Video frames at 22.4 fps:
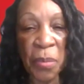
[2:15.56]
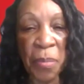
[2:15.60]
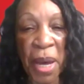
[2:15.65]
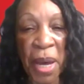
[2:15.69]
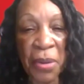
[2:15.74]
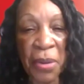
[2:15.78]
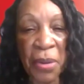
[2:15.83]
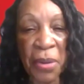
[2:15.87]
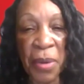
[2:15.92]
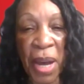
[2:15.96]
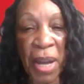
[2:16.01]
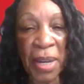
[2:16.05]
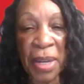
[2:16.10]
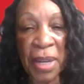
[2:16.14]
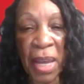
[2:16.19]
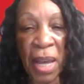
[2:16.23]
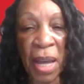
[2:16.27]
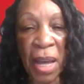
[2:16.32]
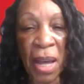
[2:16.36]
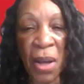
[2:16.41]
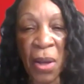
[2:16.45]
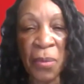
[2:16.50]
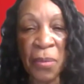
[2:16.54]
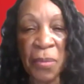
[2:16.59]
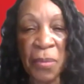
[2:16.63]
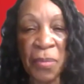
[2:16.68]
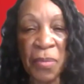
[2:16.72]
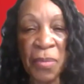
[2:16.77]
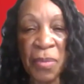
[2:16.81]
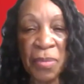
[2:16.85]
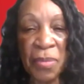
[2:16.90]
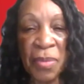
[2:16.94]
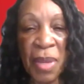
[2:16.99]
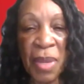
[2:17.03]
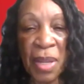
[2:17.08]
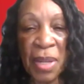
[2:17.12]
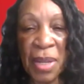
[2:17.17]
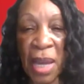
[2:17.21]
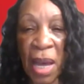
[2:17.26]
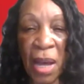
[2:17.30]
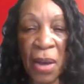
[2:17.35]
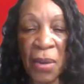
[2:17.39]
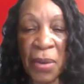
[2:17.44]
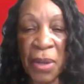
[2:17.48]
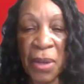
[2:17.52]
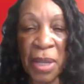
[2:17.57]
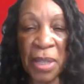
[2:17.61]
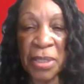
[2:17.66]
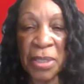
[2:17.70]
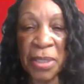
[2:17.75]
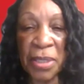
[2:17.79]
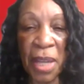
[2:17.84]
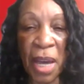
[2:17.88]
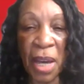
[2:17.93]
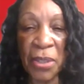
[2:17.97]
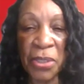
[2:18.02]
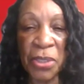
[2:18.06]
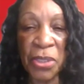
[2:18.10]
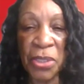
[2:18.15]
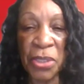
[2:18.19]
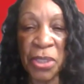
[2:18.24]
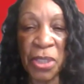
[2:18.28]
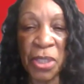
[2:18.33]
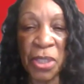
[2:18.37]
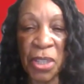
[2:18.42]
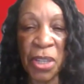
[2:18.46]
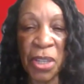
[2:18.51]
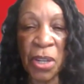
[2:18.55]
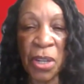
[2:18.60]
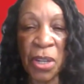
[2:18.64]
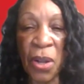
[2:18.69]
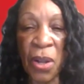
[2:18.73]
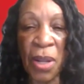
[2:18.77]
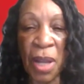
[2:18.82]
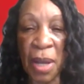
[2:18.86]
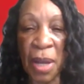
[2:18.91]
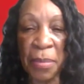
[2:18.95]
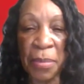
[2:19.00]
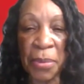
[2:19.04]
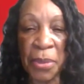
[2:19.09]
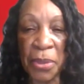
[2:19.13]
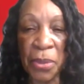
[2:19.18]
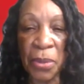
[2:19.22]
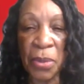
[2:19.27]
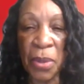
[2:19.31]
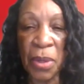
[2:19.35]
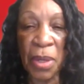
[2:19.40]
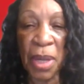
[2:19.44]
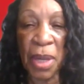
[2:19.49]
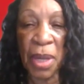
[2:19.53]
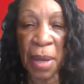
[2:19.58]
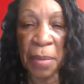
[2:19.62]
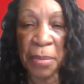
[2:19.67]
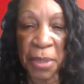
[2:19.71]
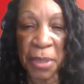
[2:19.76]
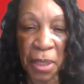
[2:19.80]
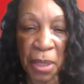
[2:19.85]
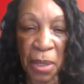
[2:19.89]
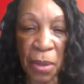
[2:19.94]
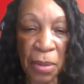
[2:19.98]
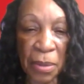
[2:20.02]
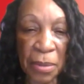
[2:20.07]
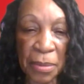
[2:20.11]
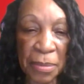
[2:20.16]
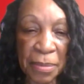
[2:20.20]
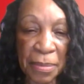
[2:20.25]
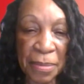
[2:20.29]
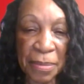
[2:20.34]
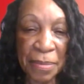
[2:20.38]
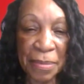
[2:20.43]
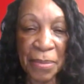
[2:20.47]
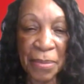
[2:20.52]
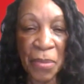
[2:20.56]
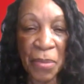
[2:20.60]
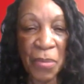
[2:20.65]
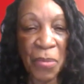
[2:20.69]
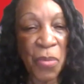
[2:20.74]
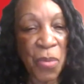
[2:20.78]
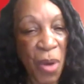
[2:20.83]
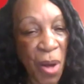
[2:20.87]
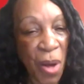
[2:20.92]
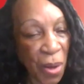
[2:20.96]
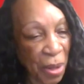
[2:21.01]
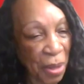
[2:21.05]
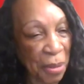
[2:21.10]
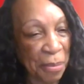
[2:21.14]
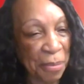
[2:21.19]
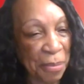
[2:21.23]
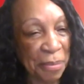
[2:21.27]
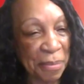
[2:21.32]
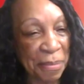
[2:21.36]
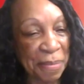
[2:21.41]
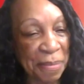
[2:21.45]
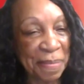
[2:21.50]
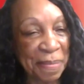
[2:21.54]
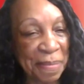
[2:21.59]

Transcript: mic right now, now is Dr. Jaleel Abdul-Adil. Welcome.